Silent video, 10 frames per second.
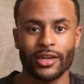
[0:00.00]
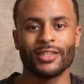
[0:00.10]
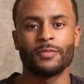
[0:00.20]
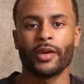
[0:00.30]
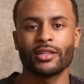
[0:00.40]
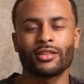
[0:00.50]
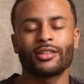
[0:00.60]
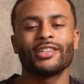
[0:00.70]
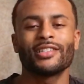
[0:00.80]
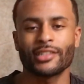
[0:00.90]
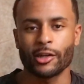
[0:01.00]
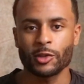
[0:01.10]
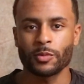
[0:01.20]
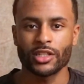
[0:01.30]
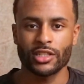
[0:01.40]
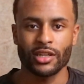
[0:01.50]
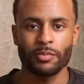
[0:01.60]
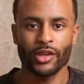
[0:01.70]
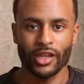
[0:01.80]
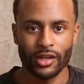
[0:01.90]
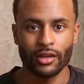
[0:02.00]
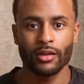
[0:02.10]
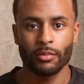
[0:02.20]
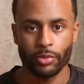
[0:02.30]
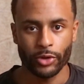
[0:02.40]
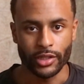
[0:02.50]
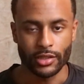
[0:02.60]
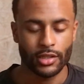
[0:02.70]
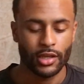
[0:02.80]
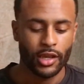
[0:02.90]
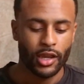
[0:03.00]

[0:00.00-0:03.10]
it is basically salesmanship in print.